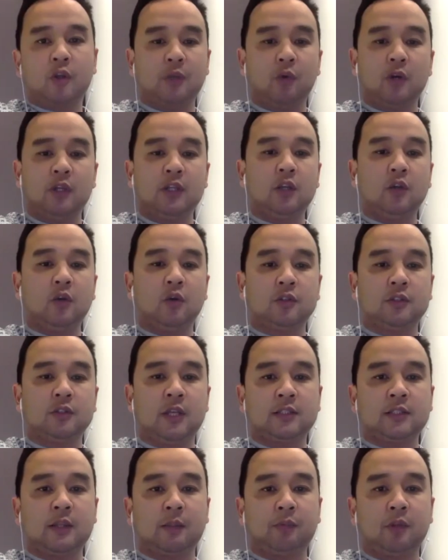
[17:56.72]
working, or is
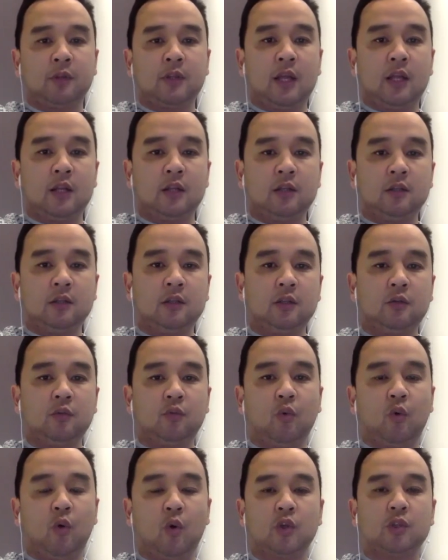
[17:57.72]
that something that
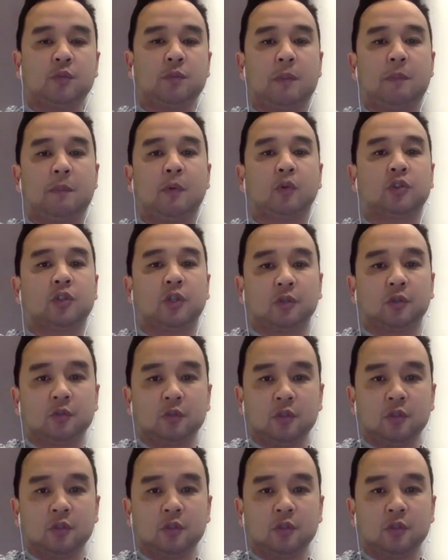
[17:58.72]
will always be built on?